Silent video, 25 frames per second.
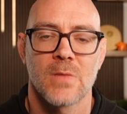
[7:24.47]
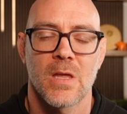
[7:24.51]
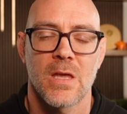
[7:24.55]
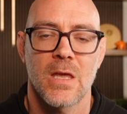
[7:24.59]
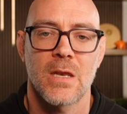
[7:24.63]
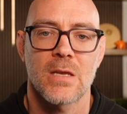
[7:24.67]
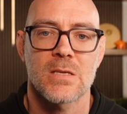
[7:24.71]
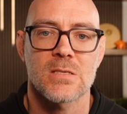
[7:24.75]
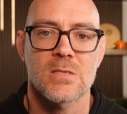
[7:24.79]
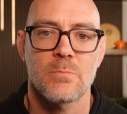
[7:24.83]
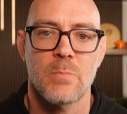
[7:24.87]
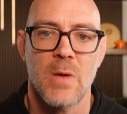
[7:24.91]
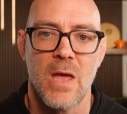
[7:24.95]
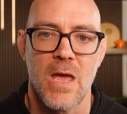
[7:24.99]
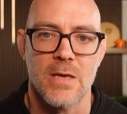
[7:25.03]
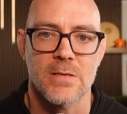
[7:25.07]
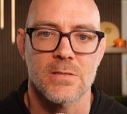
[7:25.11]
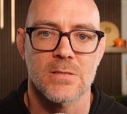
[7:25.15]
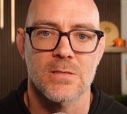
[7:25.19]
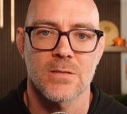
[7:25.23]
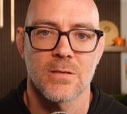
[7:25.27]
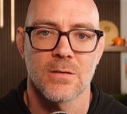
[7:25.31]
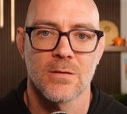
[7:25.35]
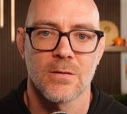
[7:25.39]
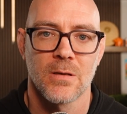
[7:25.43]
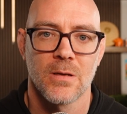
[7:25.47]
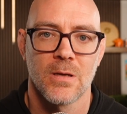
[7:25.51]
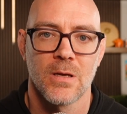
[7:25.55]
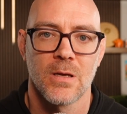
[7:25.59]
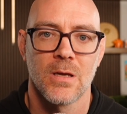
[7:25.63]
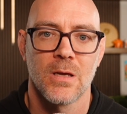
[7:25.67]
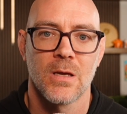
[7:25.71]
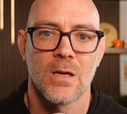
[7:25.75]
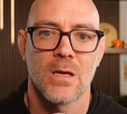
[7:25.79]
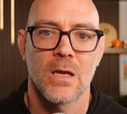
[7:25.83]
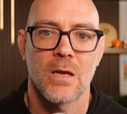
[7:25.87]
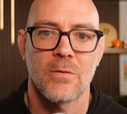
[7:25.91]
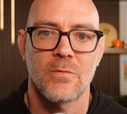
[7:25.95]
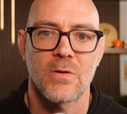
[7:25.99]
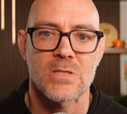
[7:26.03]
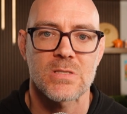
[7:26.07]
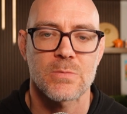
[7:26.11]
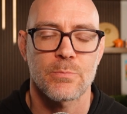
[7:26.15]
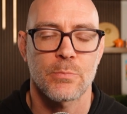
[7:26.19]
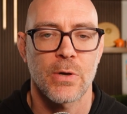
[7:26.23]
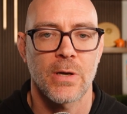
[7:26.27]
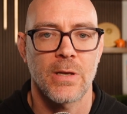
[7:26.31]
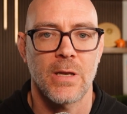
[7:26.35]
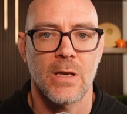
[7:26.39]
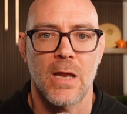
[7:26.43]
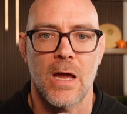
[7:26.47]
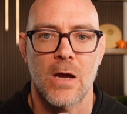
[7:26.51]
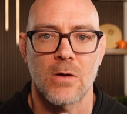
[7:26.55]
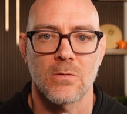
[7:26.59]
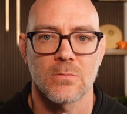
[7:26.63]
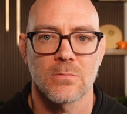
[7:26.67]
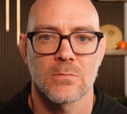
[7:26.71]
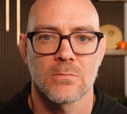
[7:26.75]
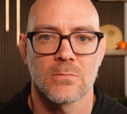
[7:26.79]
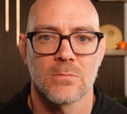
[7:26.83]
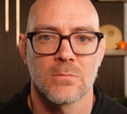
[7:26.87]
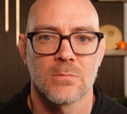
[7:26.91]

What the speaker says: it is best if it's printed out.